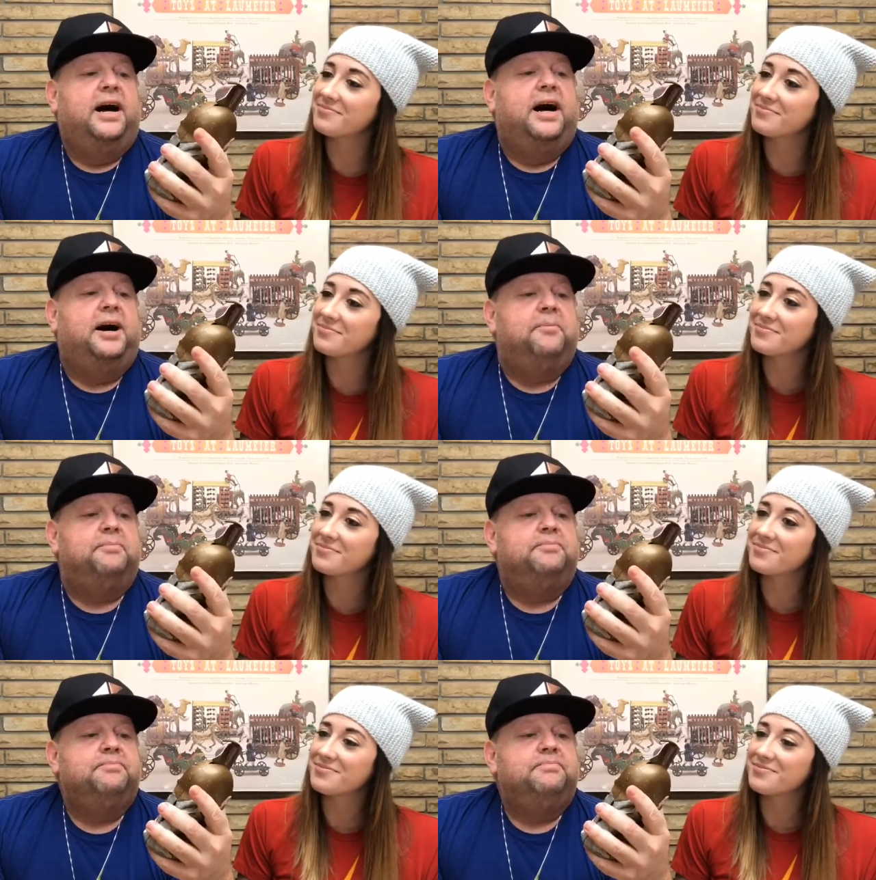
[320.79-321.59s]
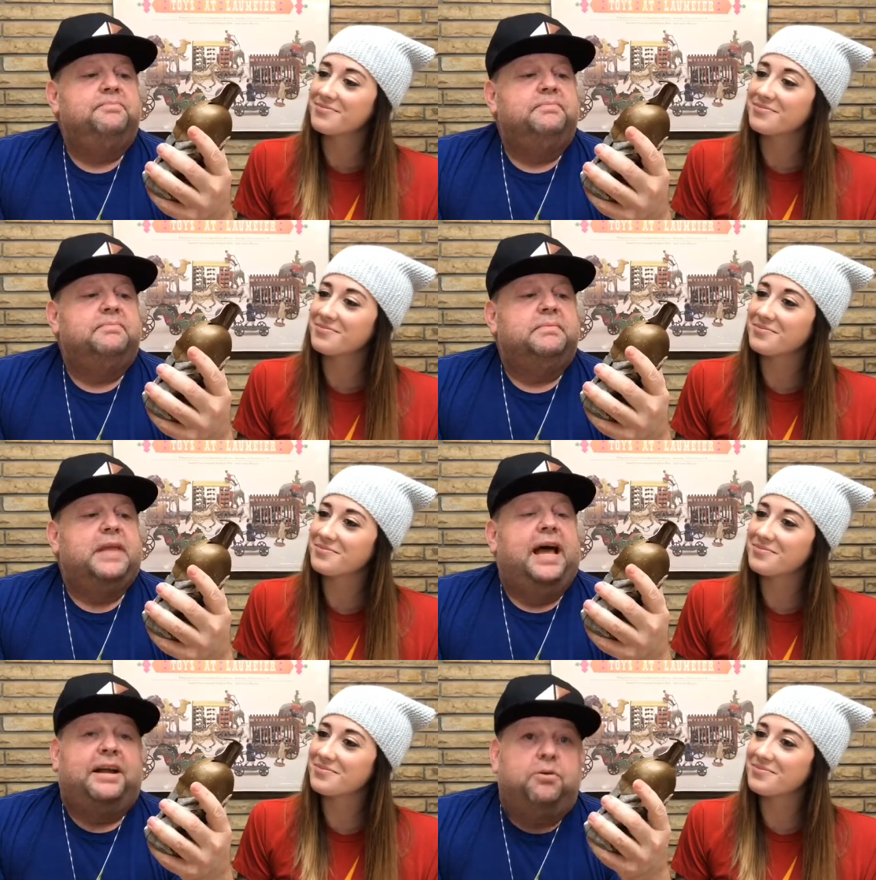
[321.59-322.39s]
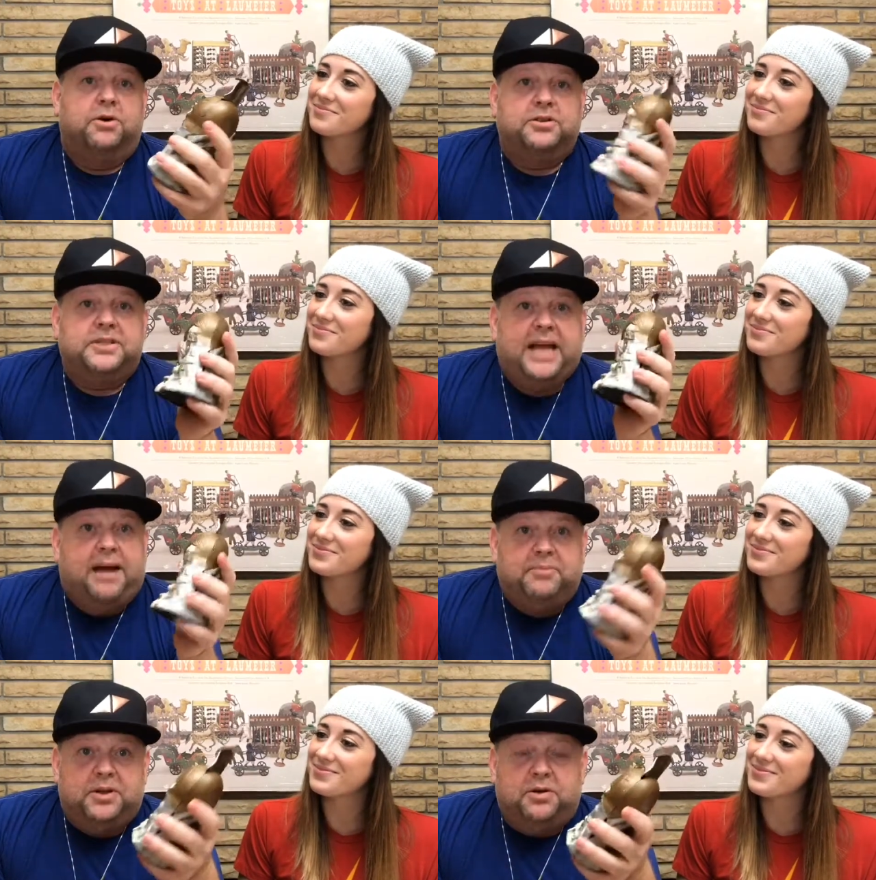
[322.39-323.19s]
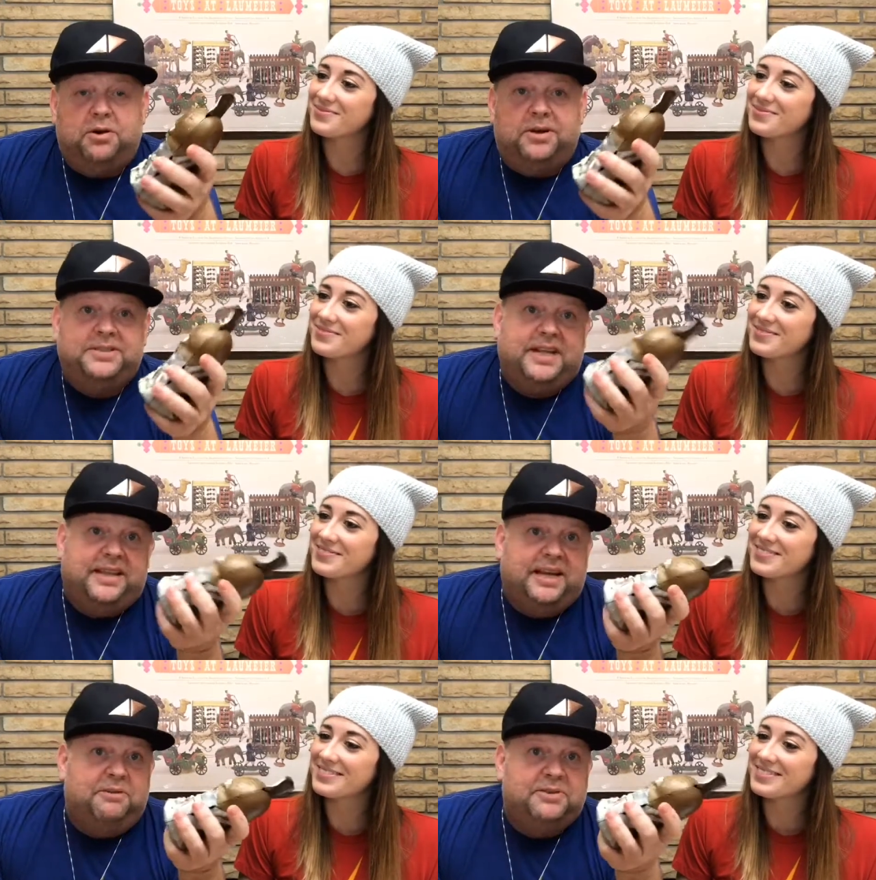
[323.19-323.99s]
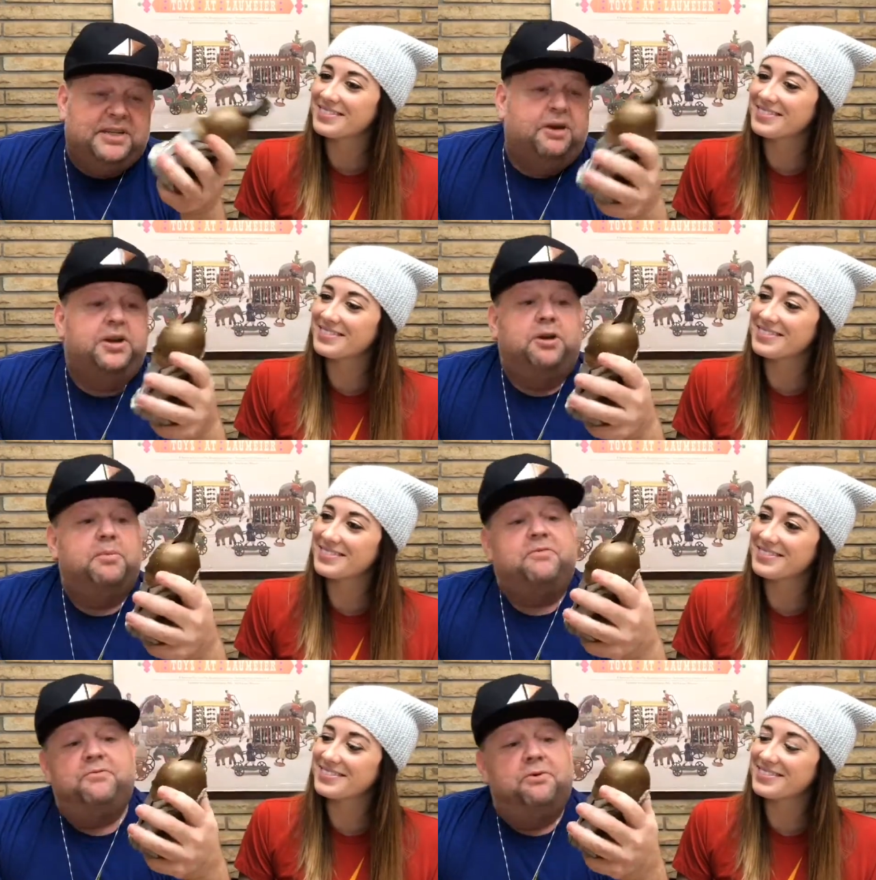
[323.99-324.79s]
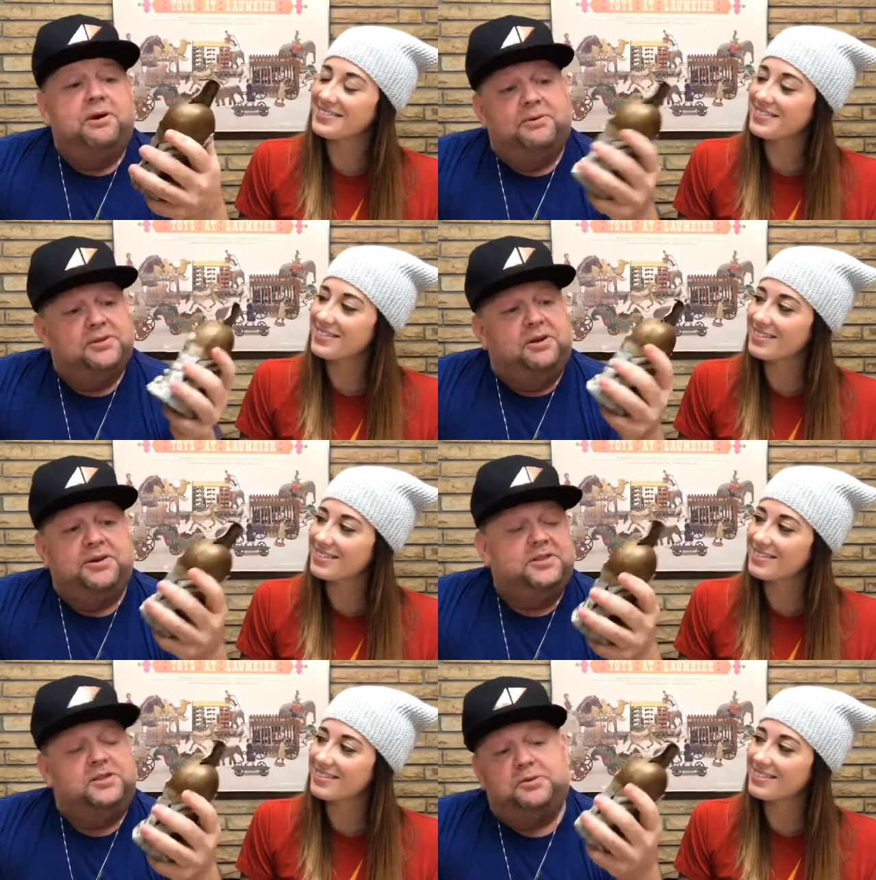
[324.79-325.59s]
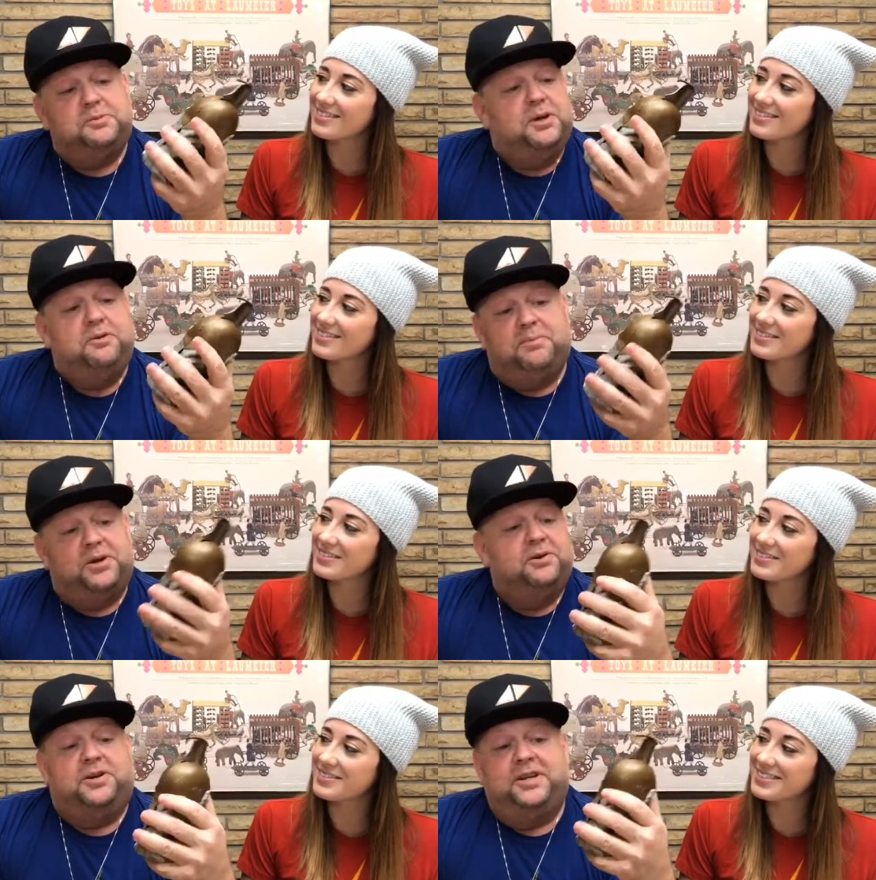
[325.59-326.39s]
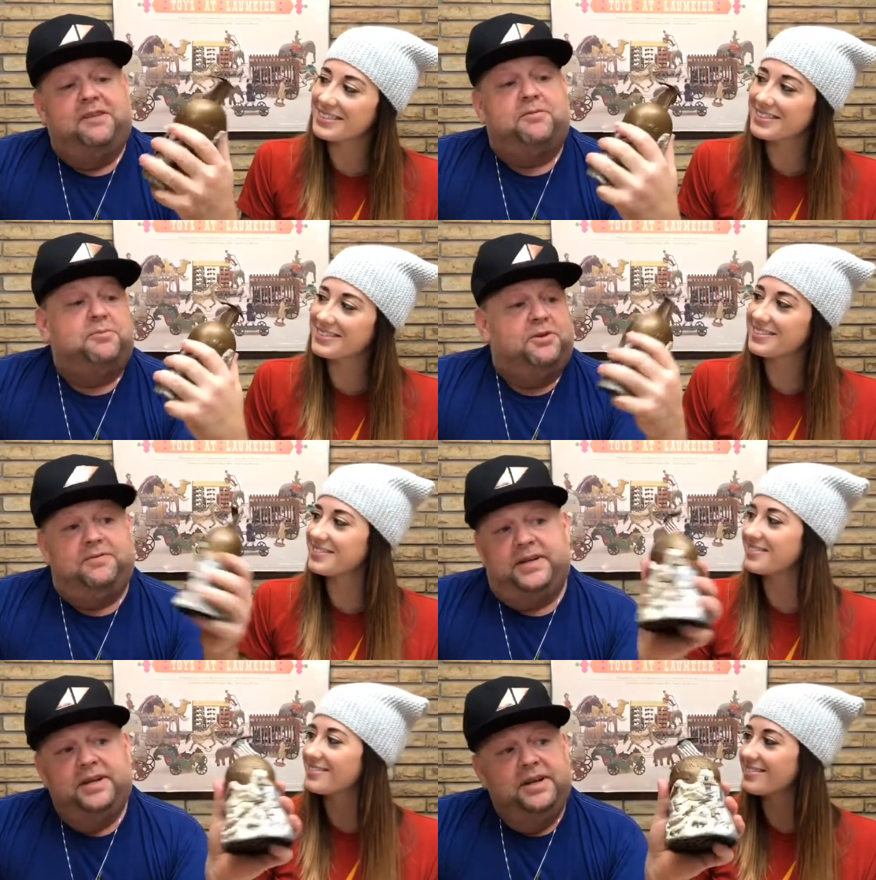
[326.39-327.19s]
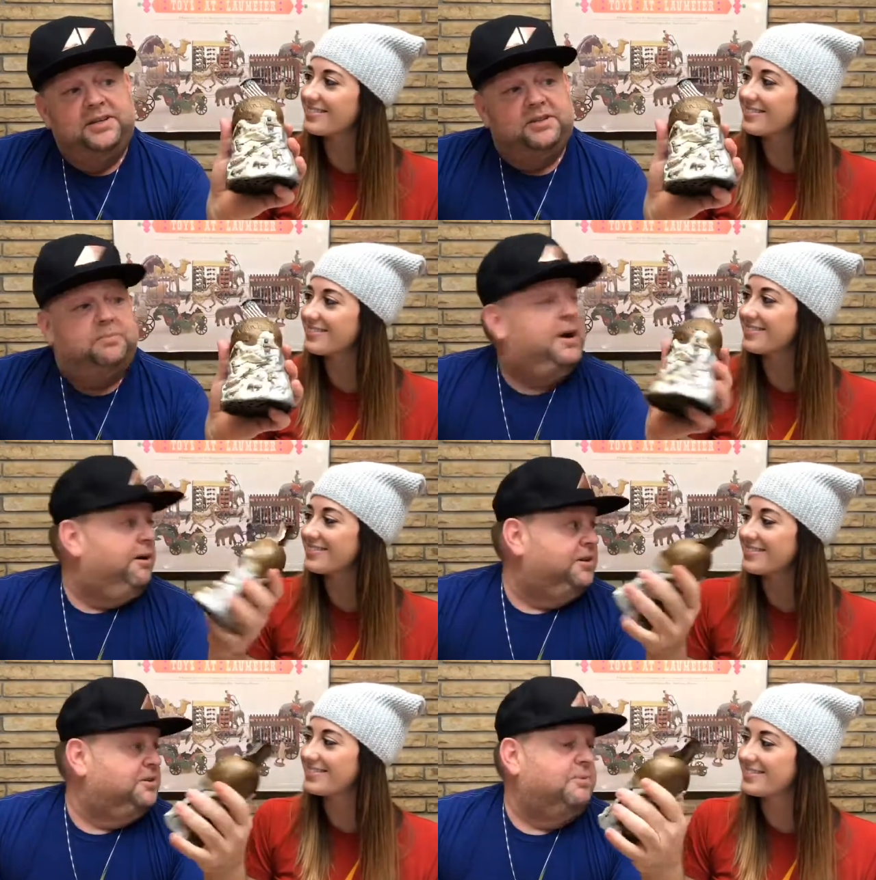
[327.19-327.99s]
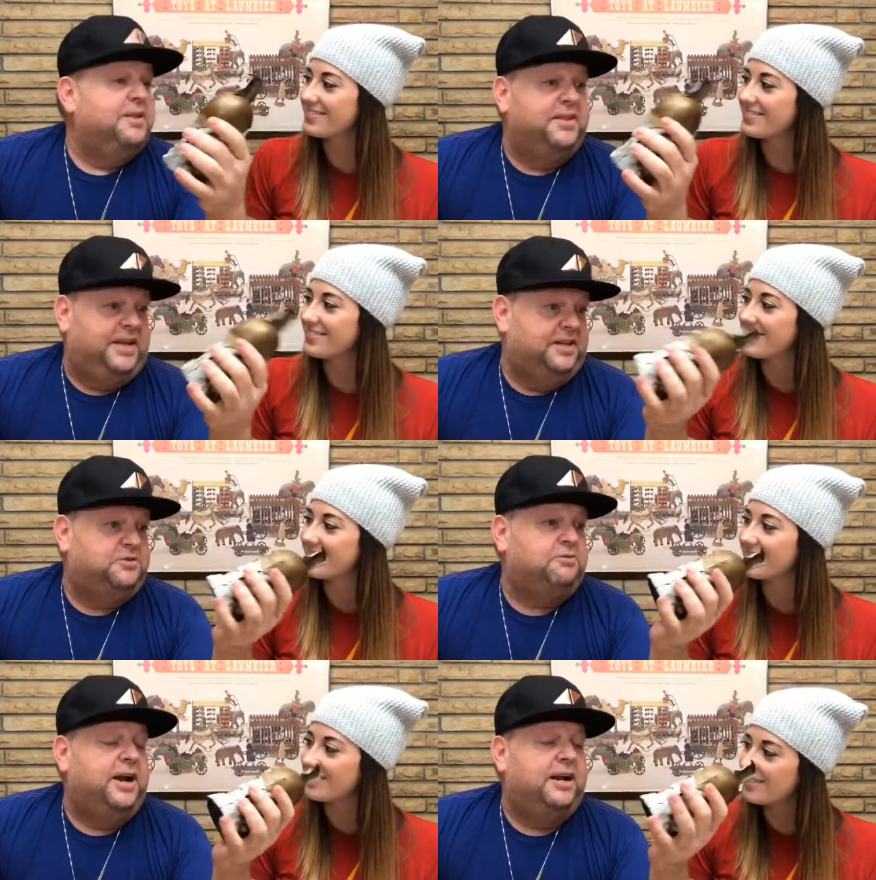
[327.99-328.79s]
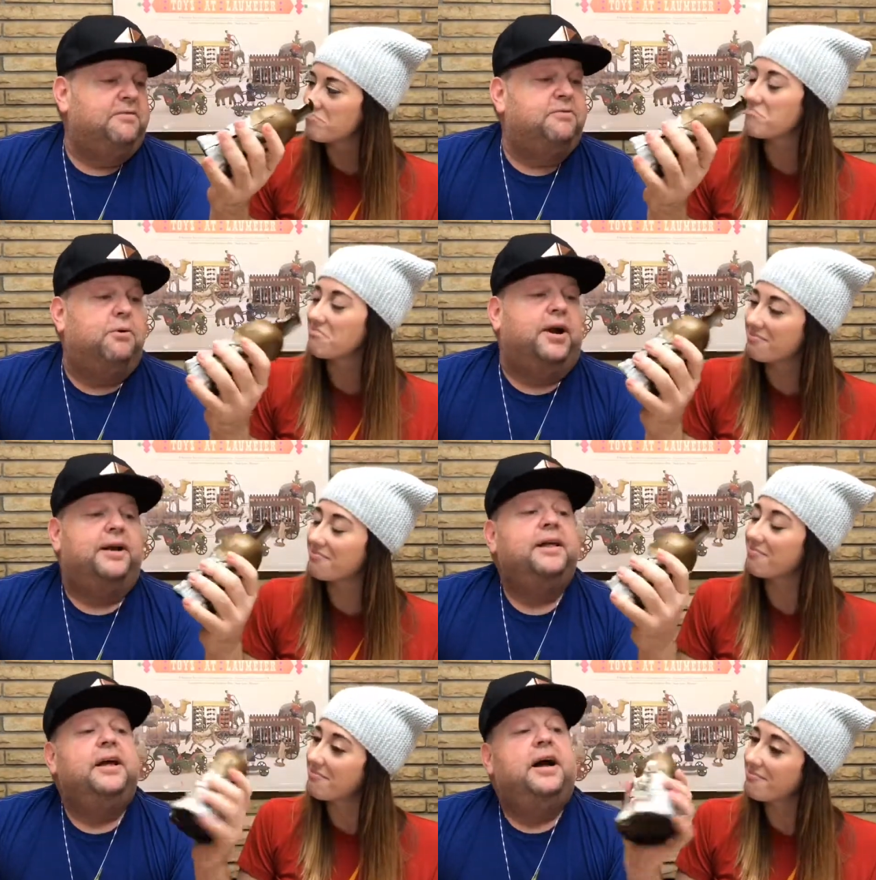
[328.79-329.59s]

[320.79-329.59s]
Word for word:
Speaker 1: Um, of course, Captain Cook said that he was there a year before. It was always a dispute, but Cook could never prove it. So Peary's the one that gets credit for it.